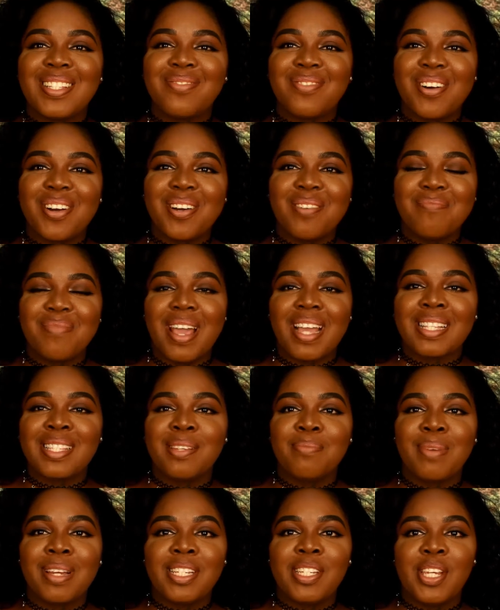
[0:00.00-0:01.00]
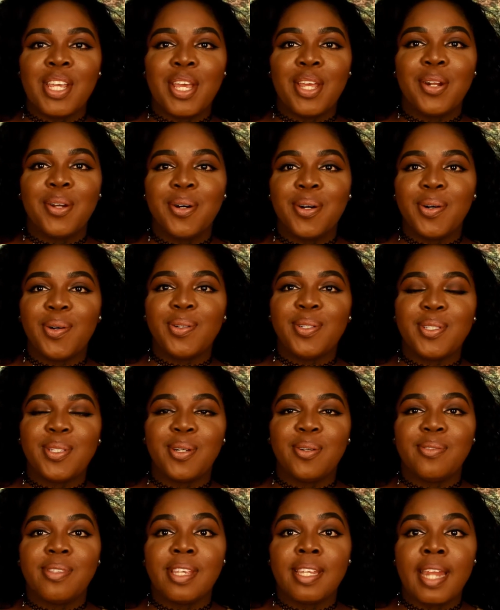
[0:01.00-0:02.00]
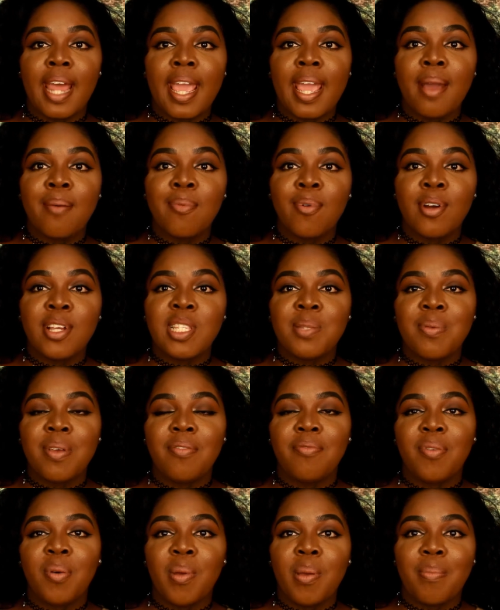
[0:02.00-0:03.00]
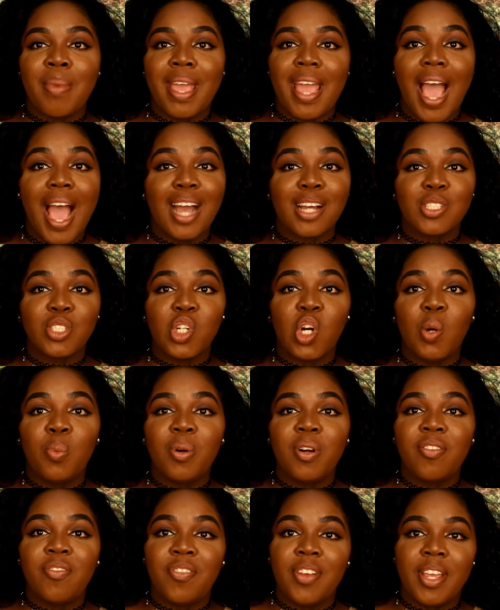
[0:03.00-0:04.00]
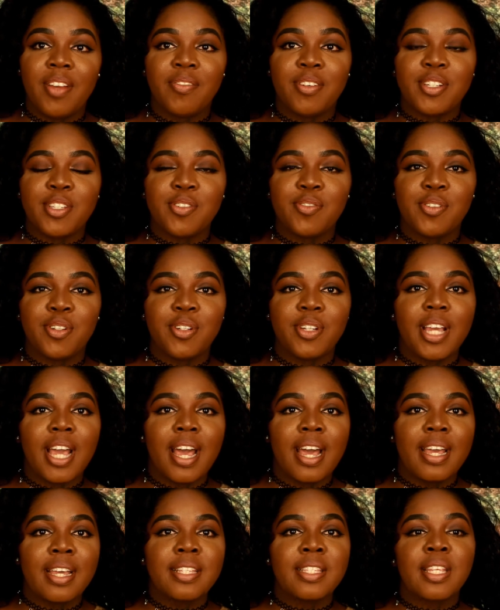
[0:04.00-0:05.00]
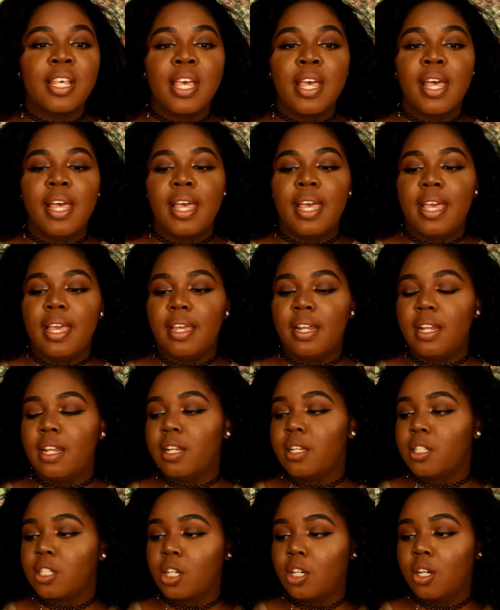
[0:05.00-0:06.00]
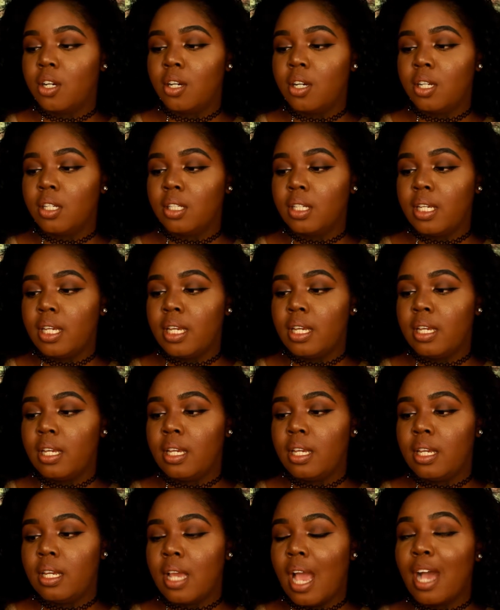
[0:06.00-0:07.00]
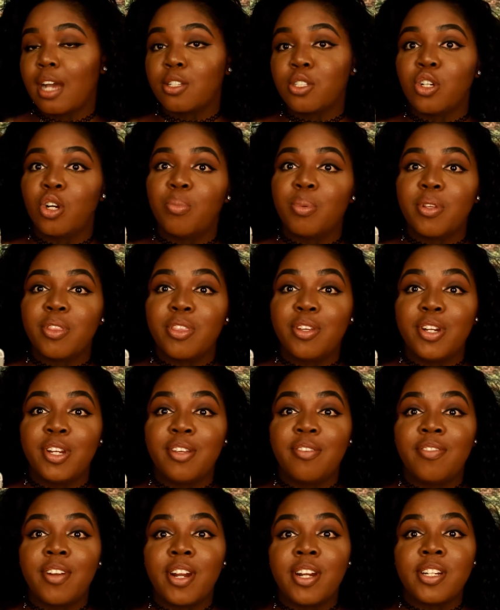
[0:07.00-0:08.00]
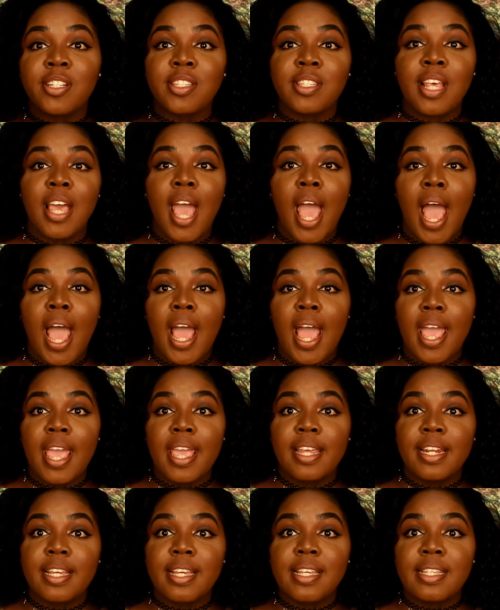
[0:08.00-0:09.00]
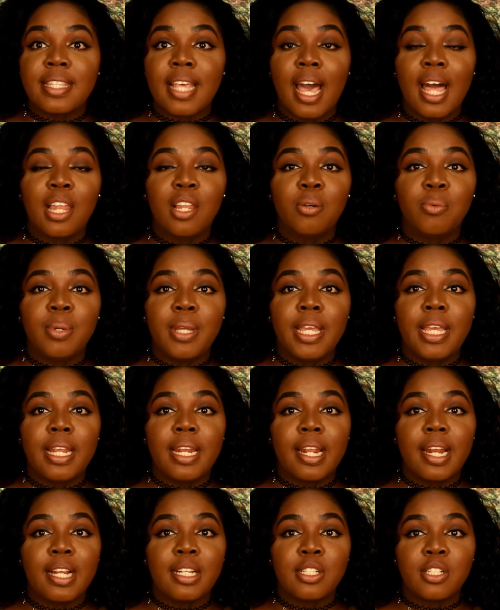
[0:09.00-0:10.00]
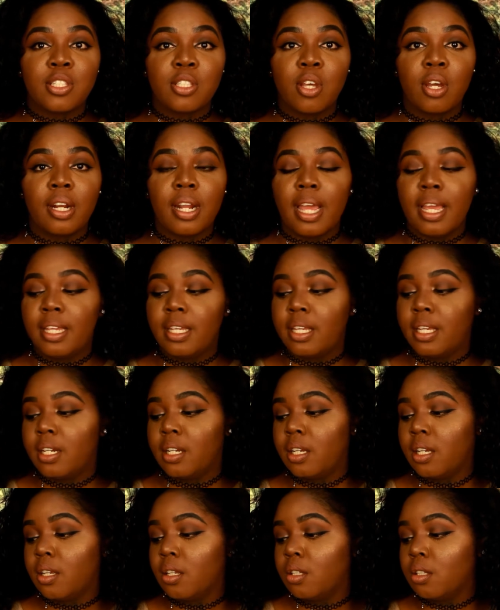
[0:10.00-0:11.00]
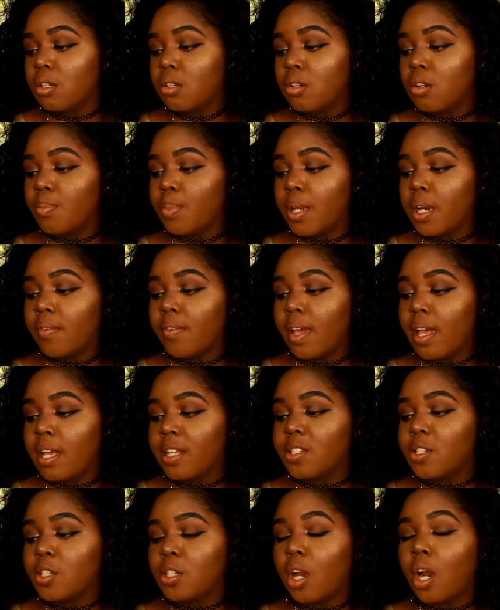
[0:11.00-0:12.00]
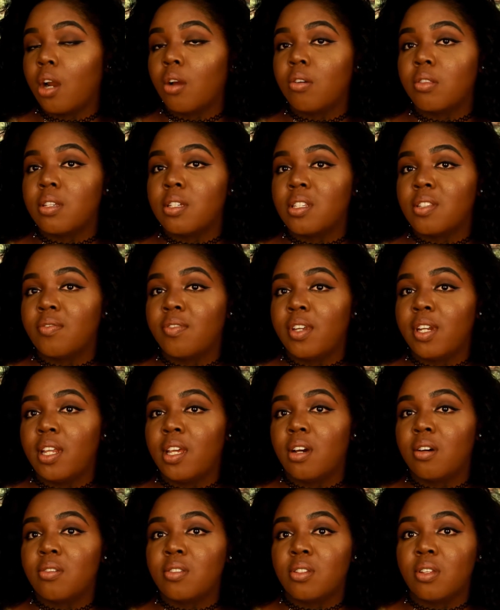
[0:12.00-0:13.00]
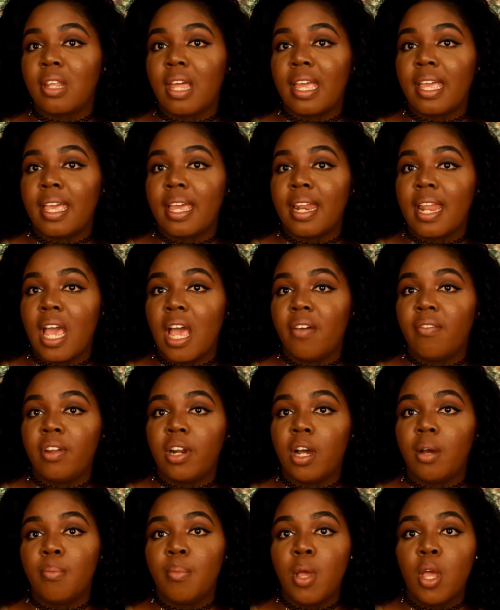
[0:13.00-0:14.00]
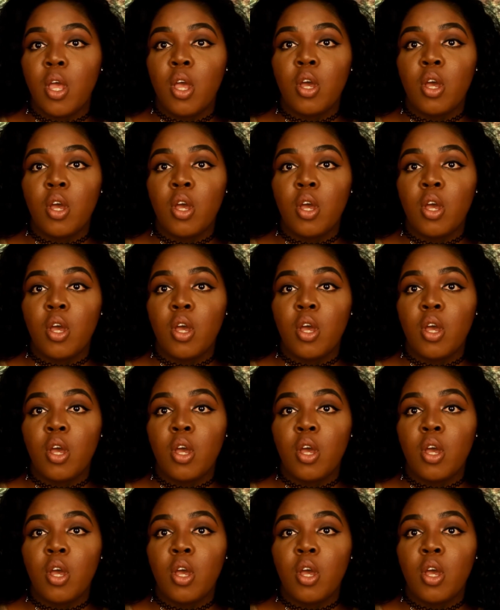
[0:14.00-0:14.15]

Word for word: welcome back to my channel. So tonight I'm going to be filming my October favorites for you guys. And it is currently October 31st. It is Halloween and I just thought I'd get a little bit of a head start on this video so I can have it up